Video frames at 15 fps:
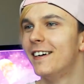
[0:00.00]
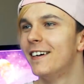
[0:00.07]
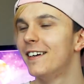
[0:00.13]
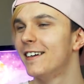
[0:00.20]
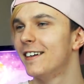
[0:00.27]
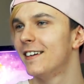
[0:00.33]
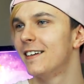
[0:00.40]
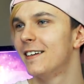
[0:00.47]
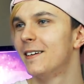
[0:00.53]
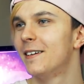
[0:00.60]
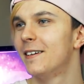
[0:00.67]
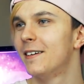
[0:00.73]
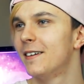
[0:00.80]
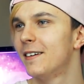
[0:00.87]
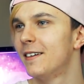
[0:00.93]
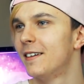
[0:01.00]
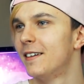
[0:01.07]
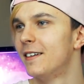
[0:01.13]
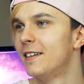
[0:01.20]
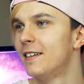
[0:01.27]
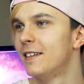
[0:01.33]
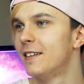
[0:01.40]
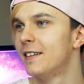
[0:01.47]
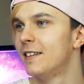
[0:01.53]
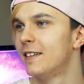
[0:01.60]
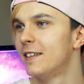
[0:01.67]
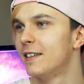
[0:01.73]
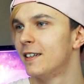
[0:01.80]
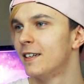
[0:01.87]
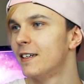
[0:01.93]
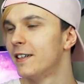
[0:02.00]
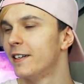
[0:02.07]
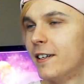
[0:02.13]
(not speaking)